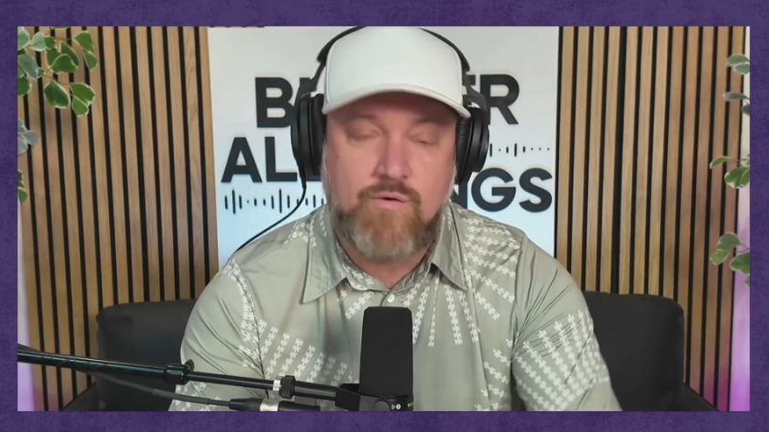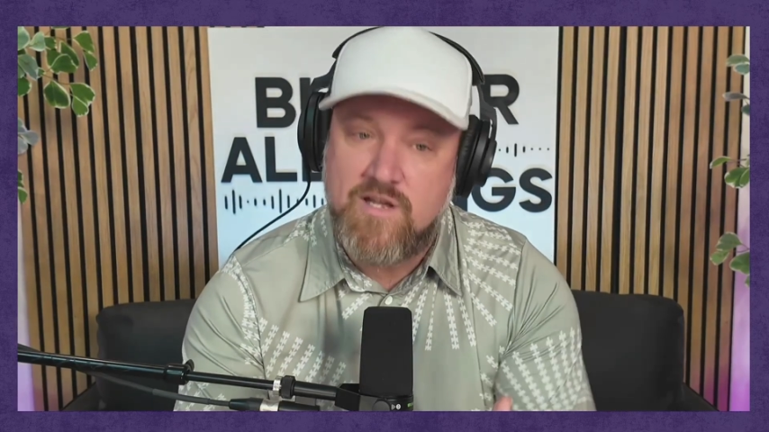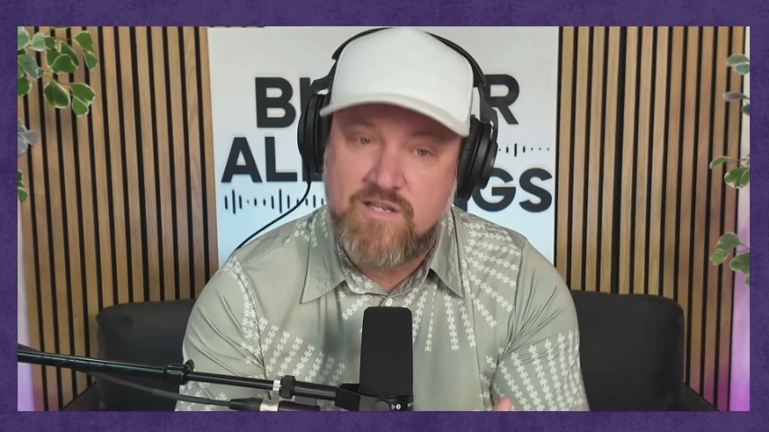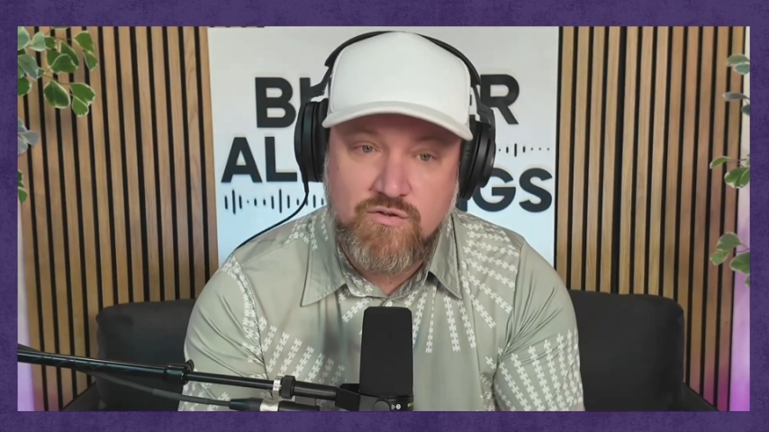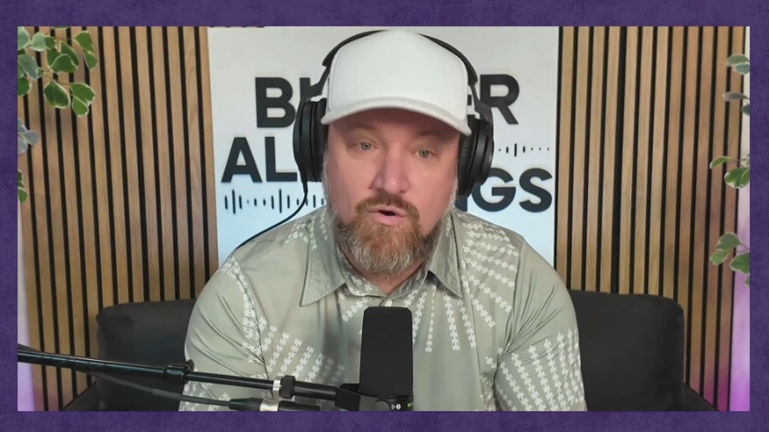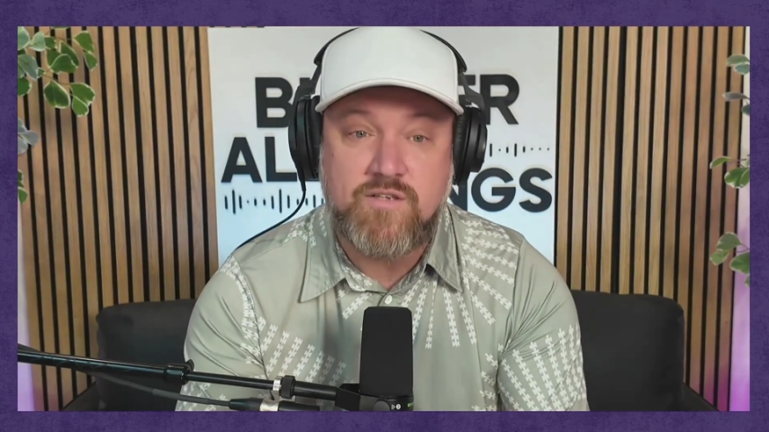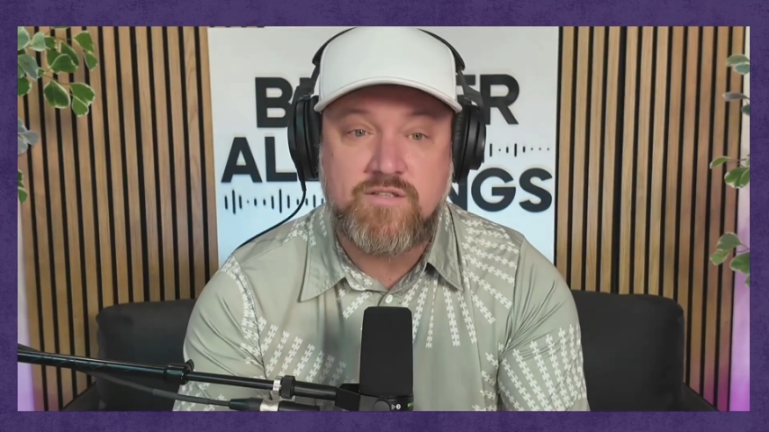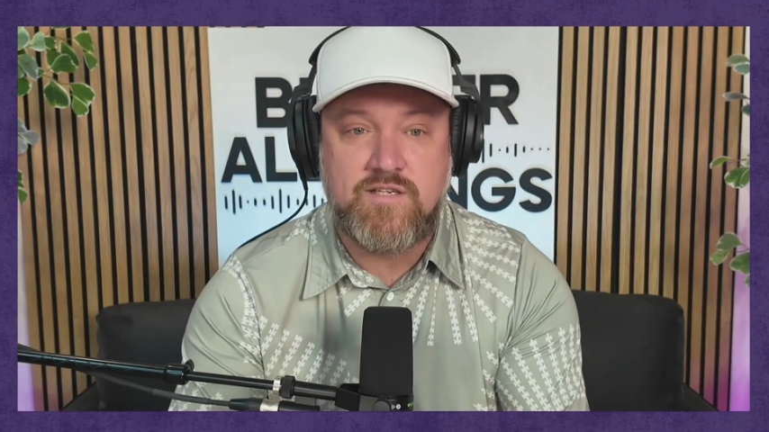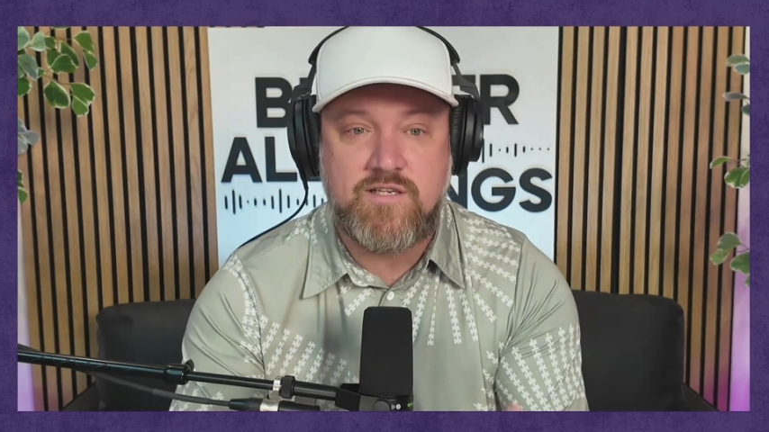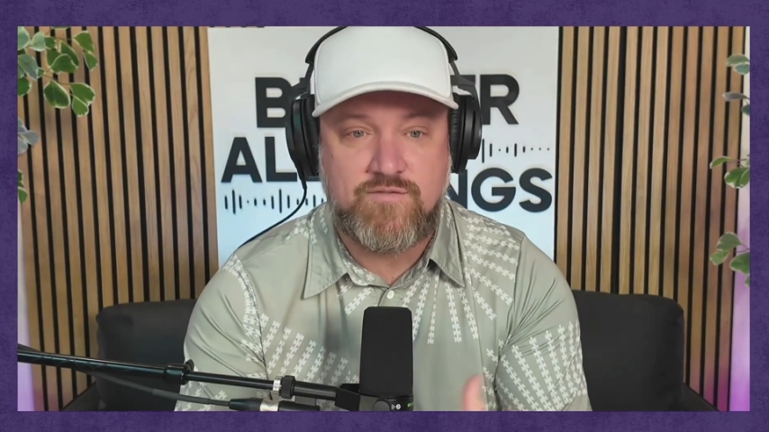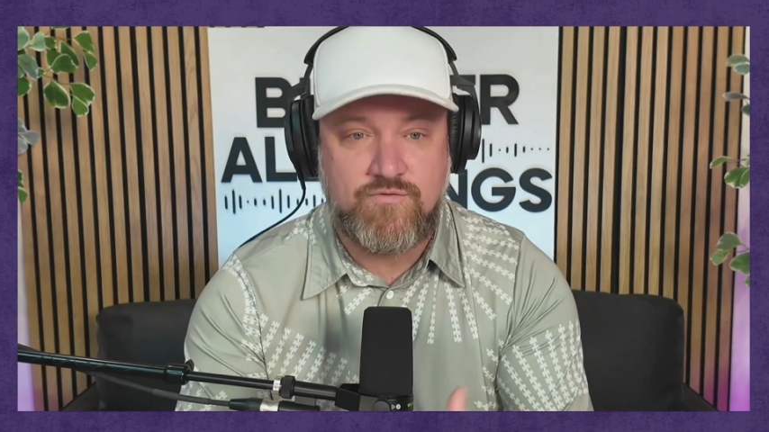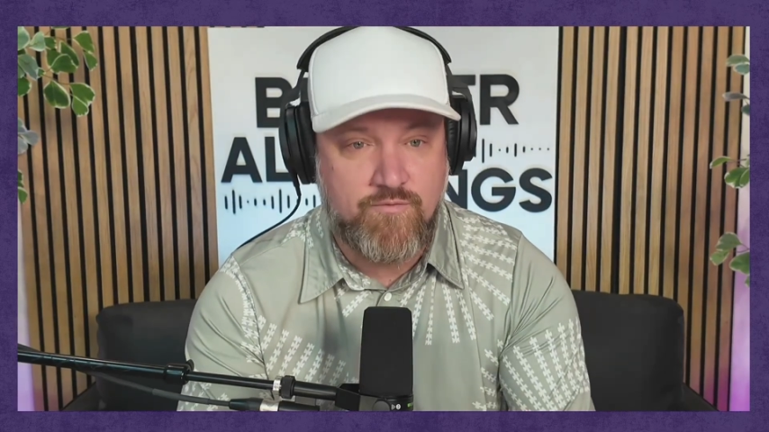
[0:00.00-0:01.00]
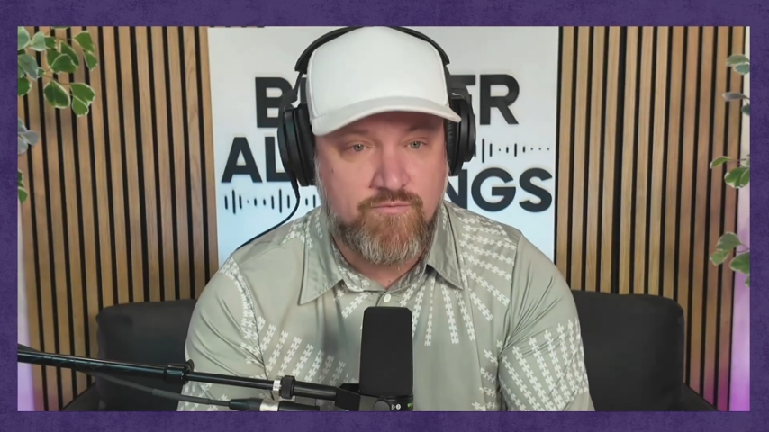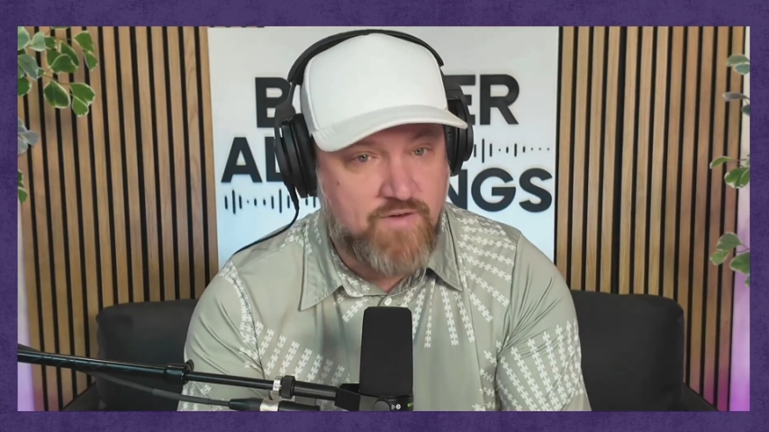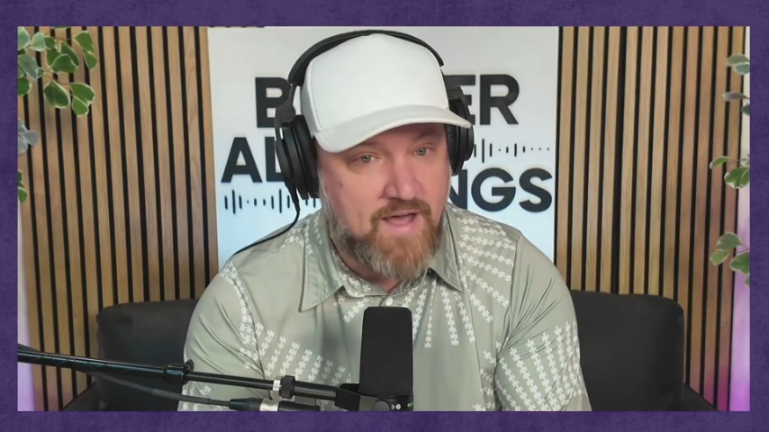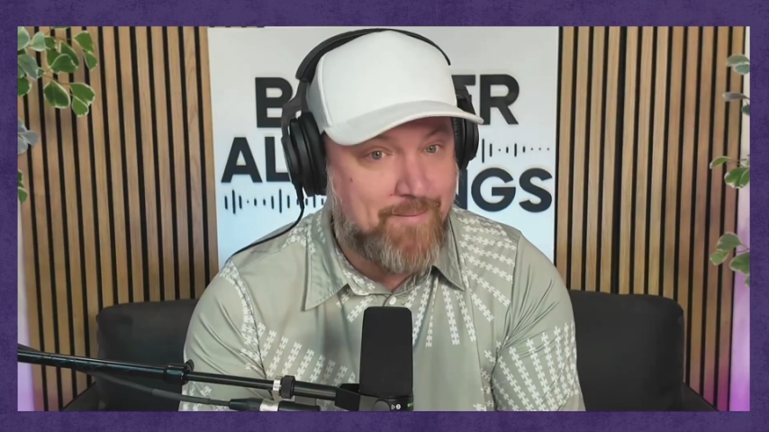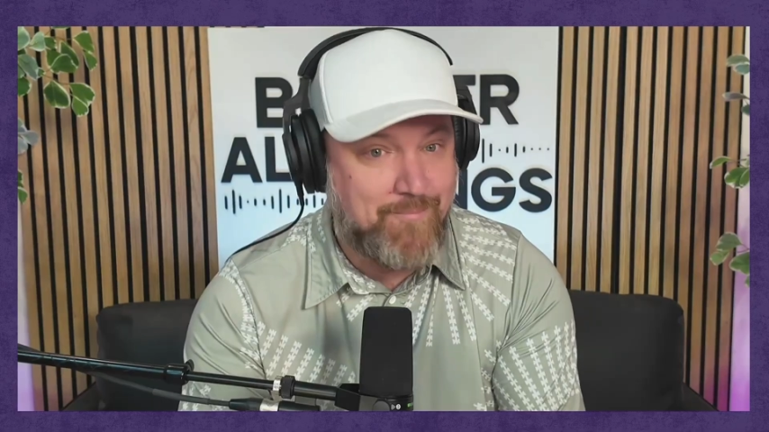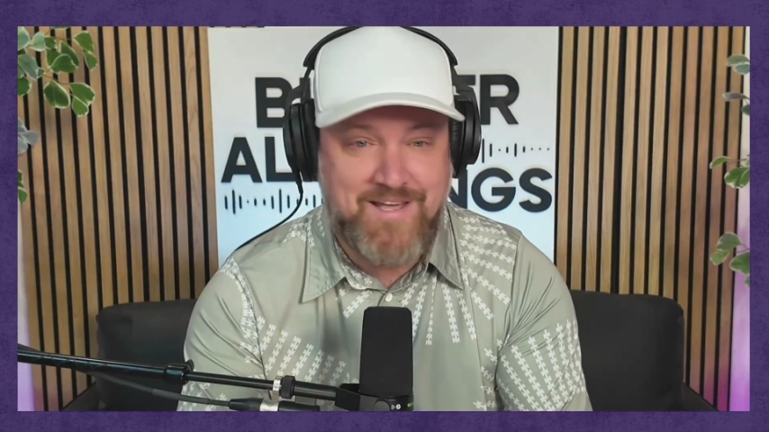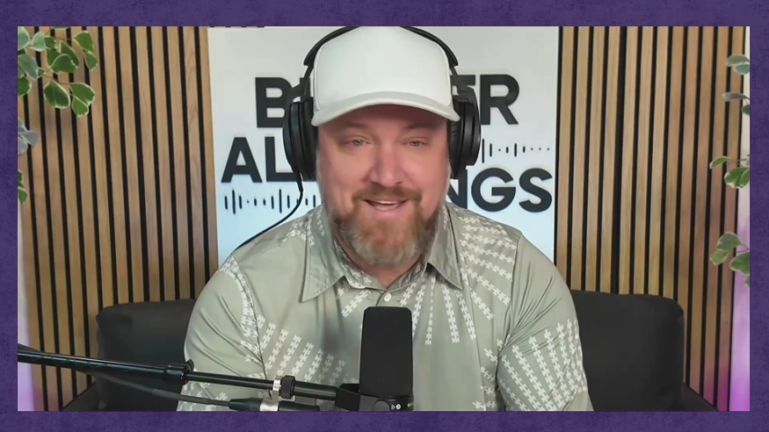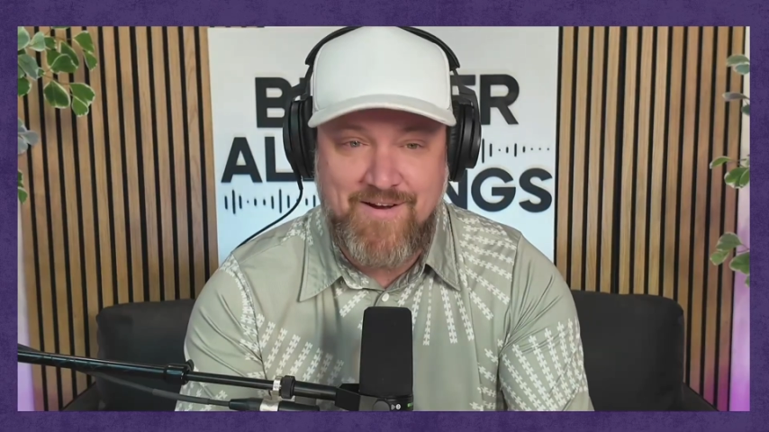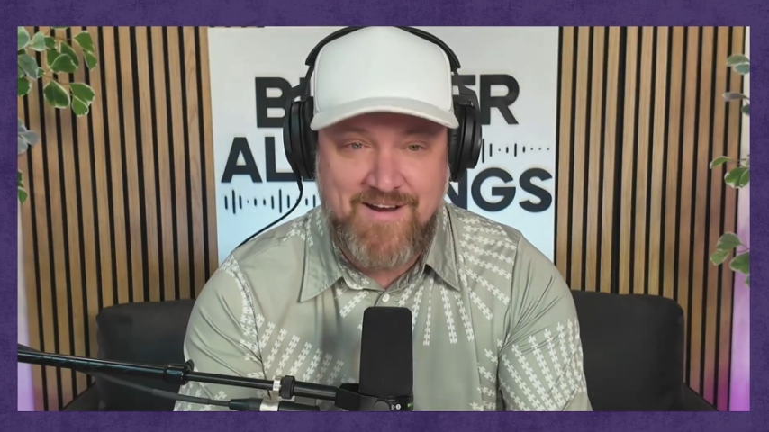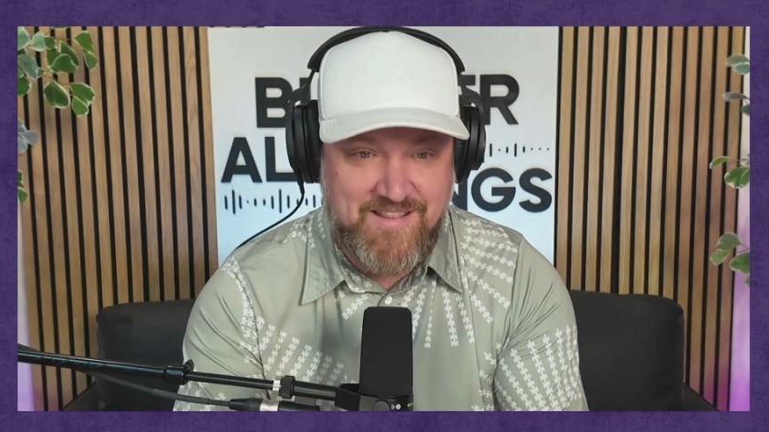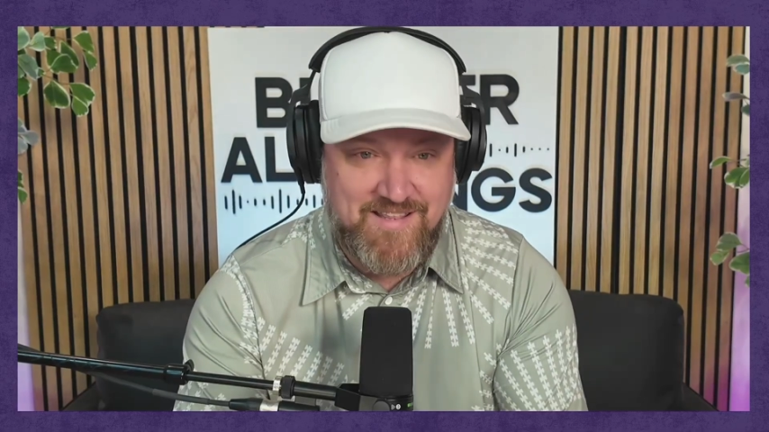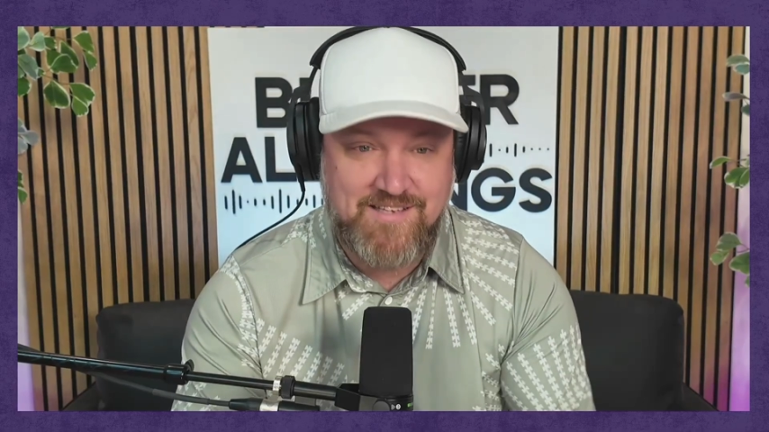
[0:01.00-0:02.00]
resources from family or
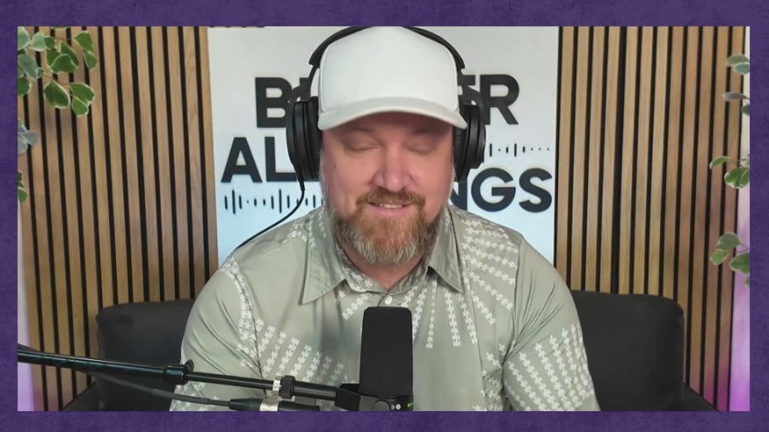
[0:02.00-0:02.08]
anything.